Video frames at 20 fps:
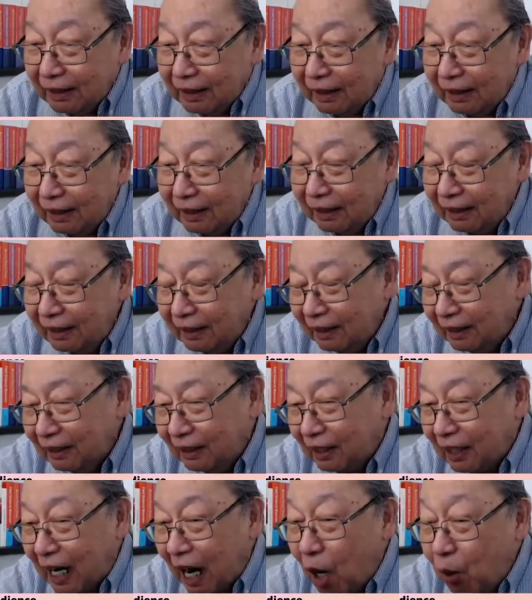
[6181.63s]

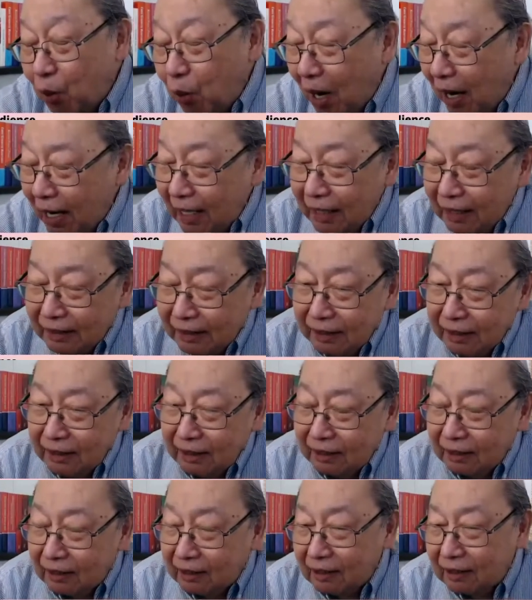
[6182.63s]
Rawa,
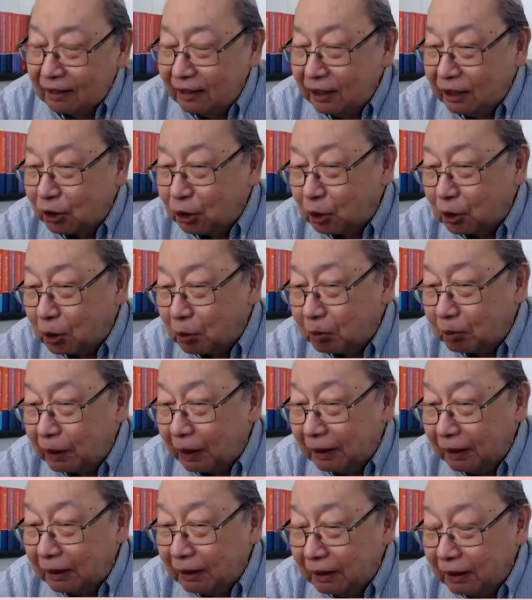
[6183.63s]
this
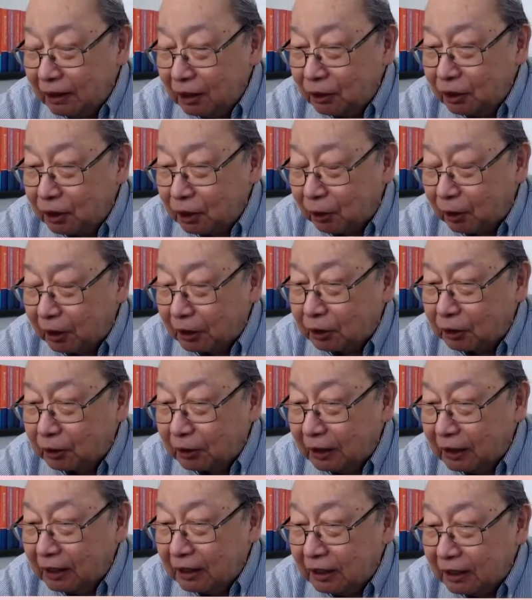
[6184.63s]
urban
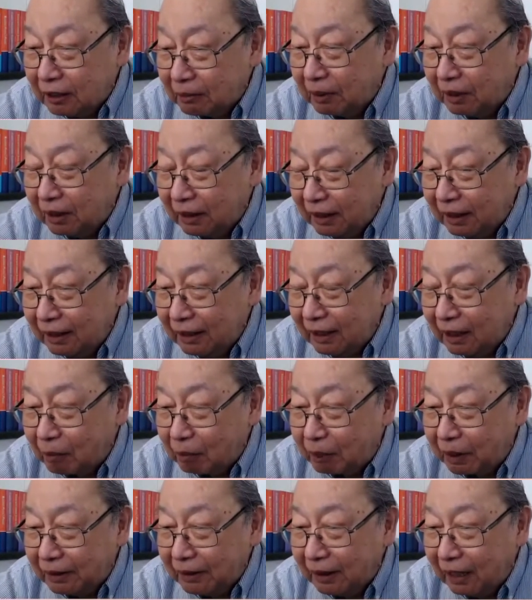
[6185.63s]
insurrectionism, and then the
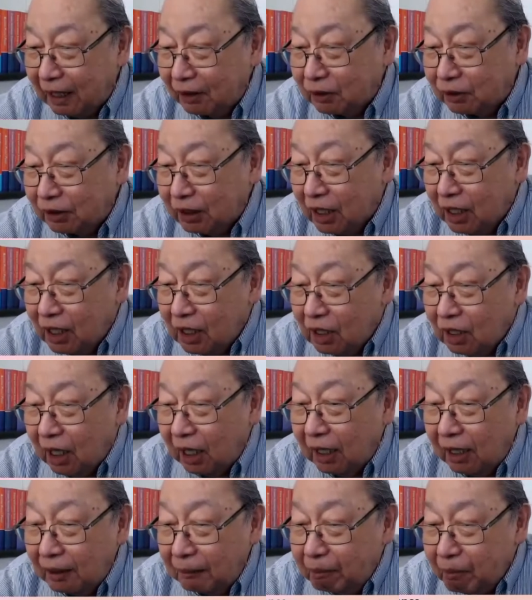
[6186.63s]
Kampanya ng Ahos,
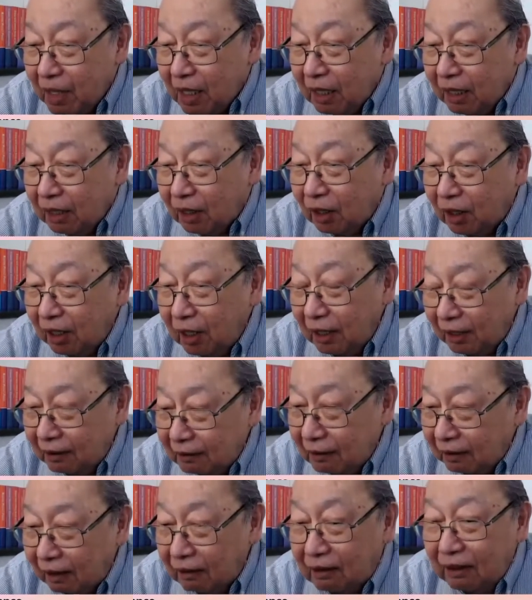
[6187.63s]

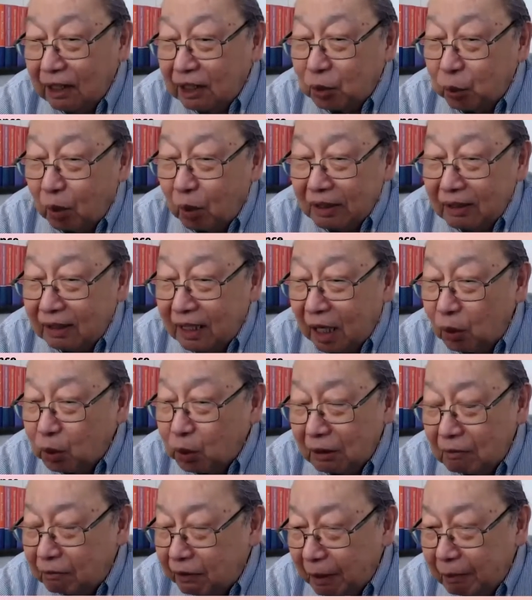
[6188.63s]
at least
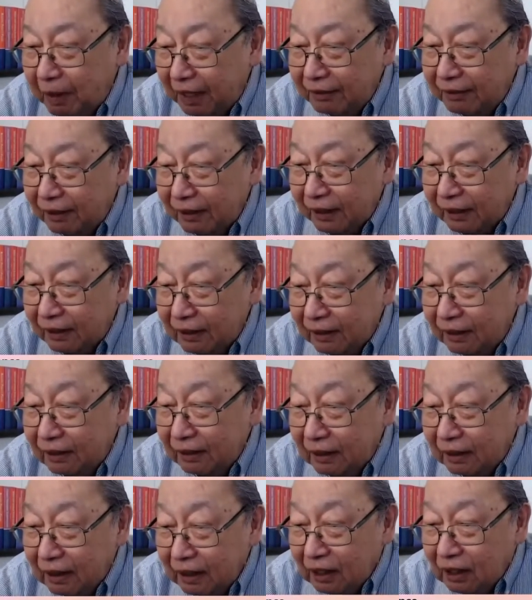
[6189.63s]
1,500
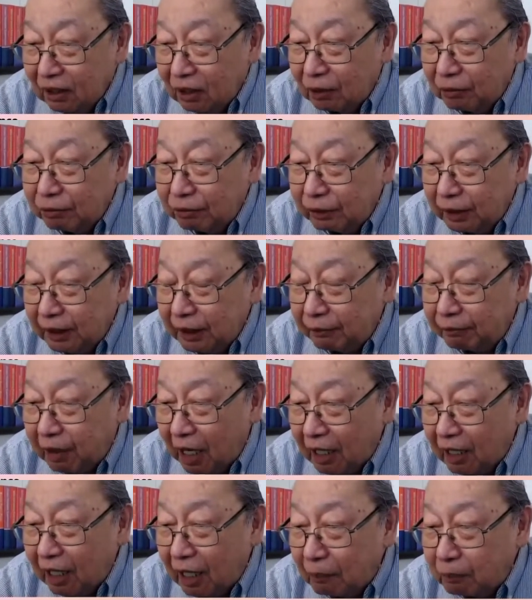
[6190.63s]
no? of the
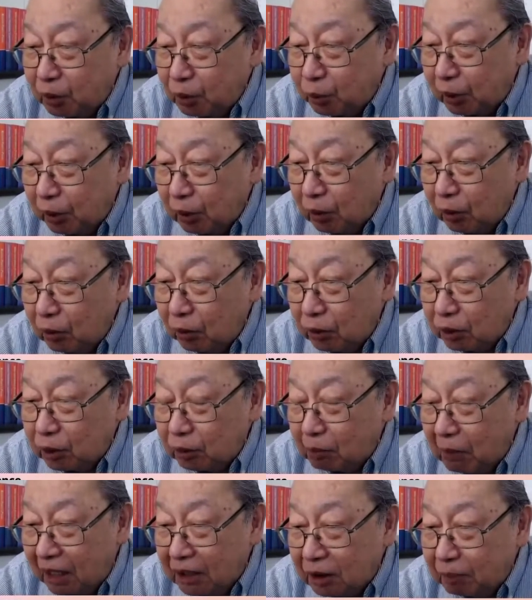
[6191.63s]
firearms were
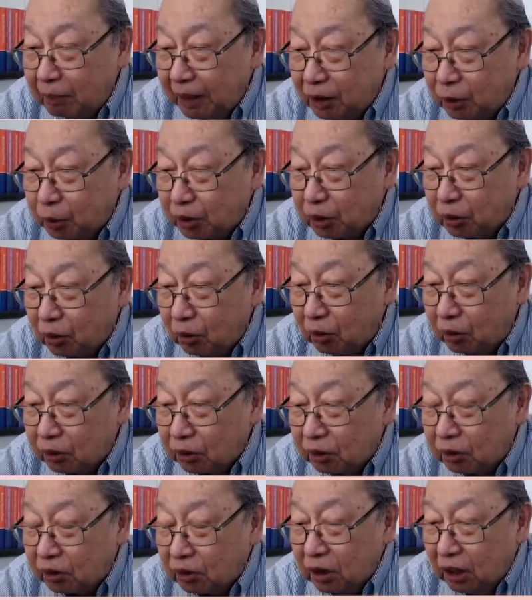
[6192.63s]
lost, mass base was
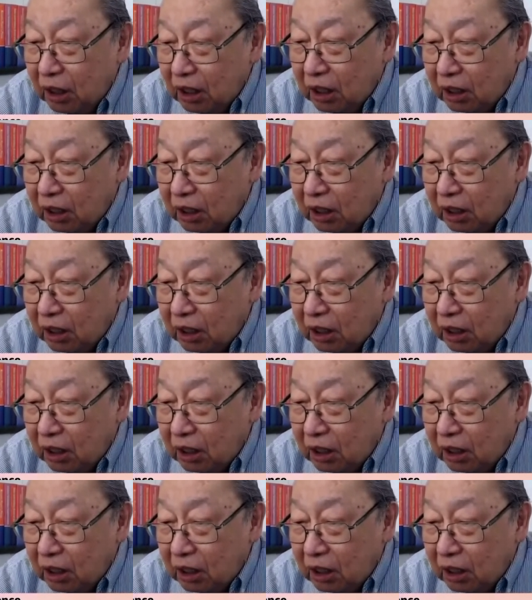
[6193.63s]
lost.